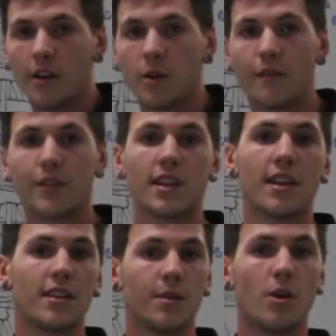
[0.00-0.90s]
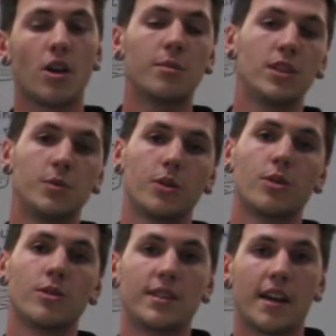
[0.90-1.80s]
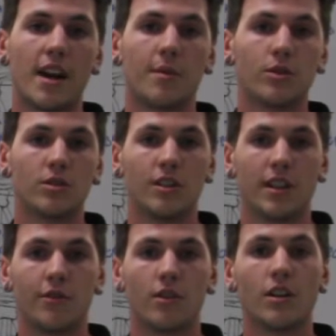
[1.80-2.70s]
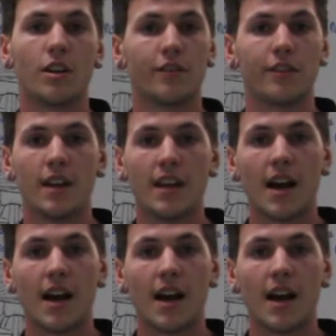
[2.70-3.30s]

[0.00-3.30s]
We went for the lithium polymers because they're able to deliver a lot of